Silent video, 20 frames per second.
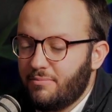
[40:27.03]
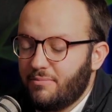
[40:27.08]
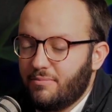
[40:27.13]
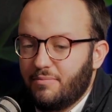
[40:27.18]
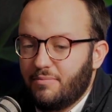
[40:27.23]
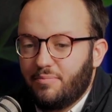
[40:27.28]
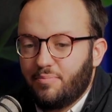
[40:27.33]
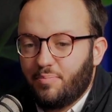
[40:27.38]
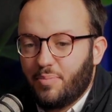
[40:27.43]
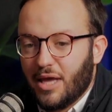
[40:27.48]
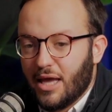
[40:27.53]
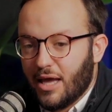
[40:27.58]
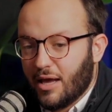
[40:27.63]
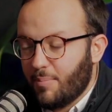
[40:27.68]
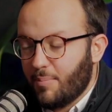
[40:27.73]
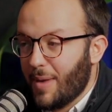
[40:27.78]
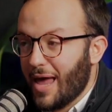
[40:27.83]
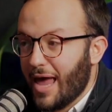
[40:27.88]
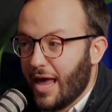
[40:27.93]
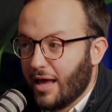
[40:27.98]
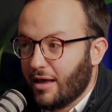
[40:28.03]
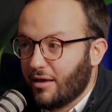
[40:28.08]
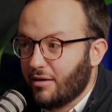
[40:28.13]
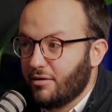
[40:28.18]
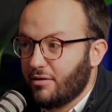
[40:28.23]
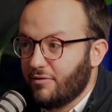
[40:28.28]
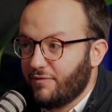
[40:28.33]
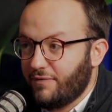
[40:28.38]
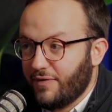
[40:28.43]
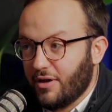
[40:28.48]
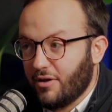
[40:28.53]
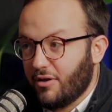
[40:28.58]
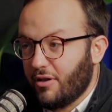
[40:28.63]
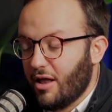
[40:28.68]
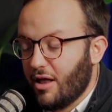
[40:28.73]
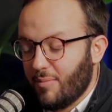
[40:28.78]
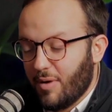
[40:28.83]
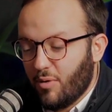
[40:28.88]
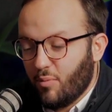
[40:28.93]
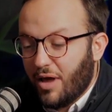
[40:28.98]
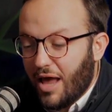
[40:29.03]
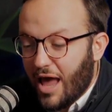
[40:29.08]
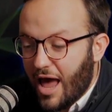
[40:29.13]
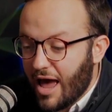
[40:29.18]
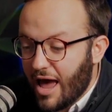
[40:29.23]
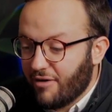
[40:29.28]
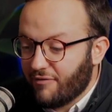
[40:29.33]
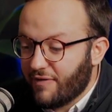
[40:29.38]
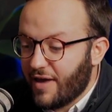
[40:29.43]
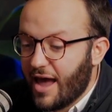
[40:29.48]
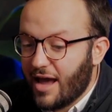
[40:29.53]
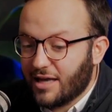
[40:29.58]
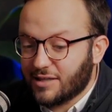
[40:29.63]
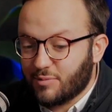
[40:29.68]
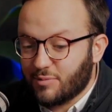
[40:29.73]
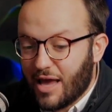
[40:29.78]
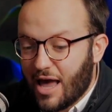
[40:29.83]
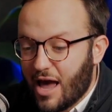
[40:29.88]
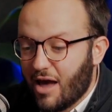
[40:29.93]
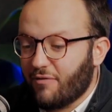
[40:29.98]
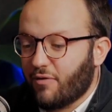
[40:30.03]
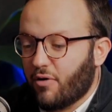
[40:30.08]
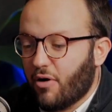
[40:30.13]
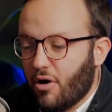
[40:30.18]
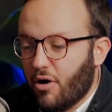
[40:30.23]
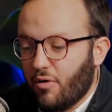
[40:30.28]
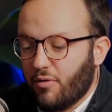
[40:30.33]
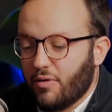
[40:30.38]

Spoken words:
big bank feel. I mean, as we have grown,